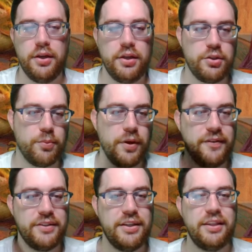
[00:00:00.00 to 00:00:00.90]
So
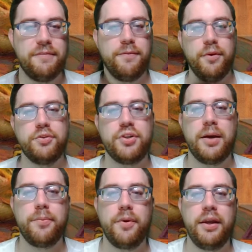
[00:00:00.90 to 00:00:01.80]
previously, the foil
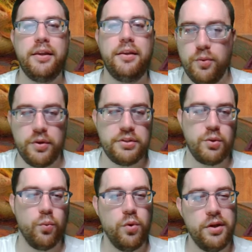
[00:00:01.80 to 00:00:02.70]
drop rate was
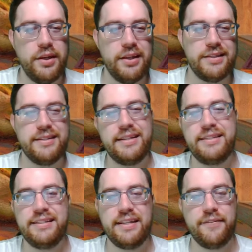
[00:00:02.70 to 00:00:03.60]
1 in
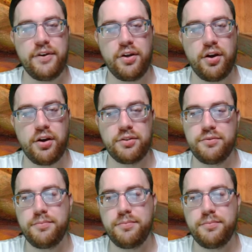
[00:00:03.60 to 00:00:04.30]
67 cards,